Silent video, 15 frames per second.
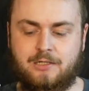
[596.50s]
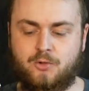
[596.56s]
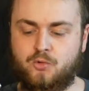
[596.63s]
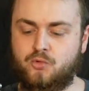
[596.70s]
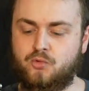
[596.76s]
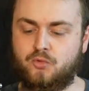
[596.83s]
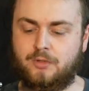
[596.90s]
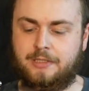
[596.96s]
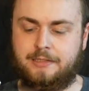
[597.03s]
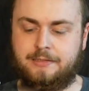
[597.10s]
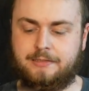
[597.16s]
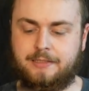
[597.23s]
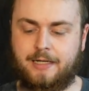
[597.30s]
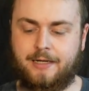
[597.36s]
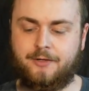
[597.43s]
Ooh,
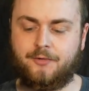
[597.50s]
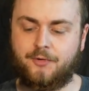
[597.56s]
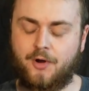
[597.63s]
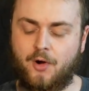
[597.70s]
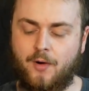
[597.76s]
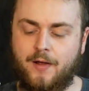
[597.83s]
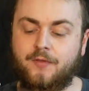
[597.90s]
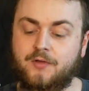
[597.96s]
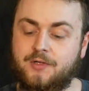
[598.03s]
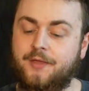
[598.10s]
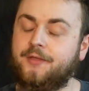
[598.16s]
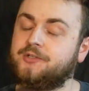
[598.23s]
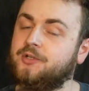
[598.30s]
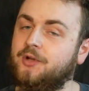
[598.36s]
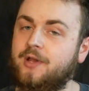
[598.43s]
I don't know.
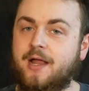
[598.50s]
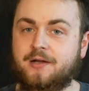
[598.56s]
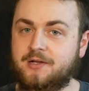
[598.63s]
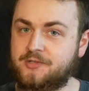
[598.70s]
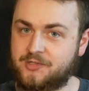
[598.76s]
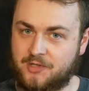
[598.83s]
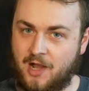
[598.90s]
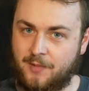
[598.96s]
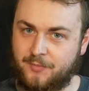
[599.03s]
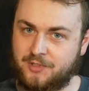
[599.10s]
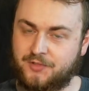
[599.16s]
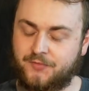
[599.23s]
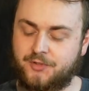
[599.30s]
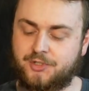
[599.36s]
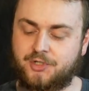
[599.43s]
This could end in
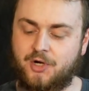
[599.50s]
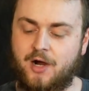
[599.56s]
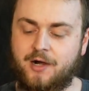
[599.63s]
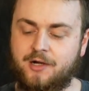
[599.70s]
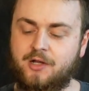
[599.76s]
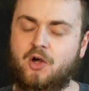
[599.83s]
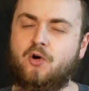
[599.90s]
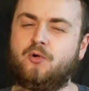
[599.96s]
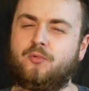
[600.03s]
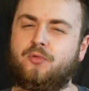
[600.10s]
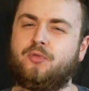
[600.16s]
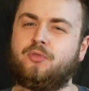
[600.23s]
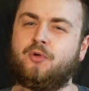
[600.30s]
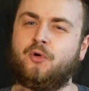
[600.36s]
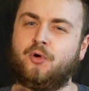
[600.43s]
stoppage for sure. I'm going to go
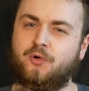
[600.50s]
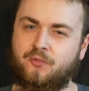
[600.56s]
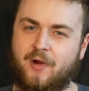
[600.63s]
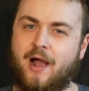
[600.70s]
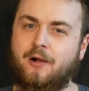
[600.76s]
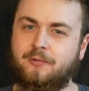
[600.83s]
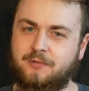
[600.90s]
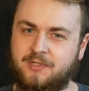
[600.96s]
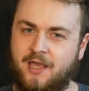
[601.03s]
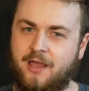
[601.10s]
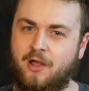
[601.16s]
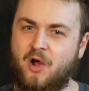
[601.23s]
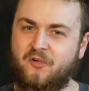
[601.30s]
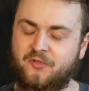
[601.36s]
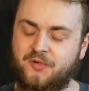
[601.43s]
third round
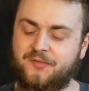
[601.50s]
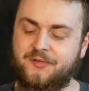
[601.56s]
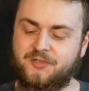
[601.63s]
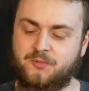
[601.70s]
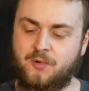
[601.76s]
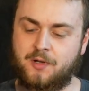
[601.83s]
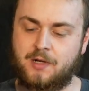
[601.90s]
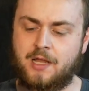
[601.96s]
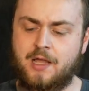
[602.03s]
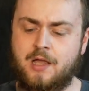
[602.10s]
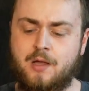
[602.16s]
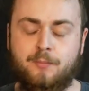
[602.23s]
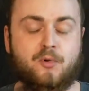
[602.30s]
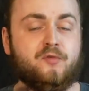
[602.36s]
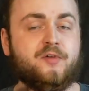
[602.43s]
KO for this one.
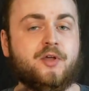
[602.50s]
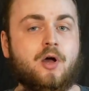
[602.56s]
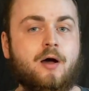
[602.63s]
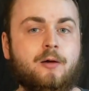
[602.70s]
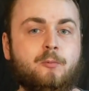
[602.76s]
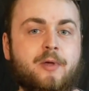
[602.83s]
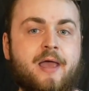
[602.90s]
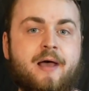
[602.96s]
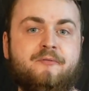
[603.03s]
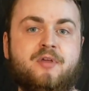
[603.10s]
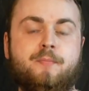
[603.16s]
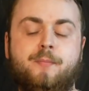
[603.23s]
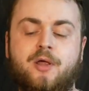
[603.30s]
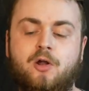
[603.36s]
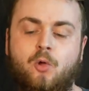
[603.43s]
Moving on, we have a
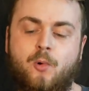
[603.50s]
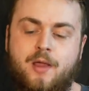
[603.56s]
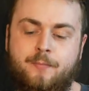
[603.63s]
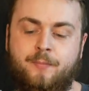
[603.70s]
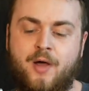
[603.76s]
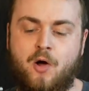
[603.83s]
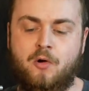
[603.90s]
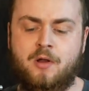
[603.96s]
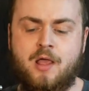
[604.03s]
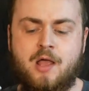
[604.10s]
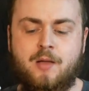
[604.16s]
middleweight bout